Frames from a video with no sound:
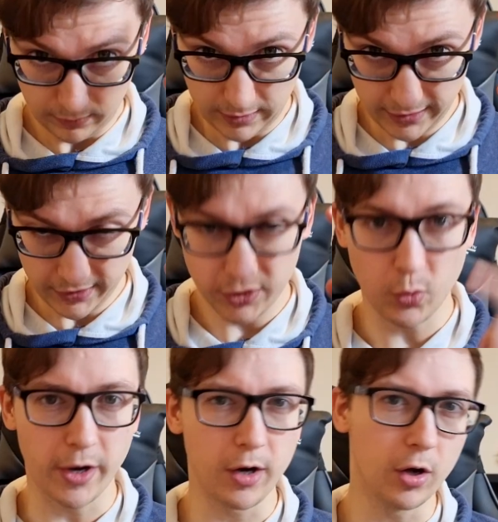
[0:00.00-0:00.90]
This is
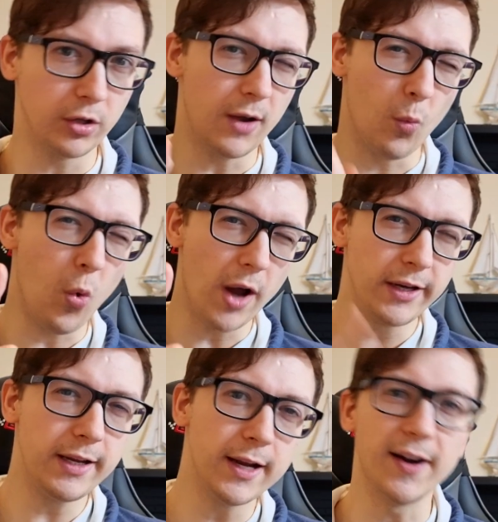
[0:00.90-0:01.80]
what I got
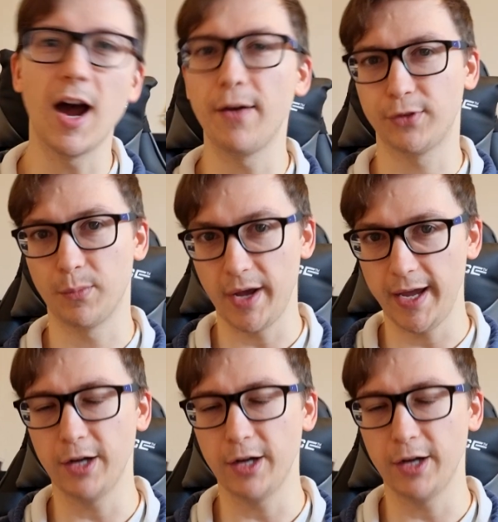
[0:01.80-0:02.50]
1 year after my hair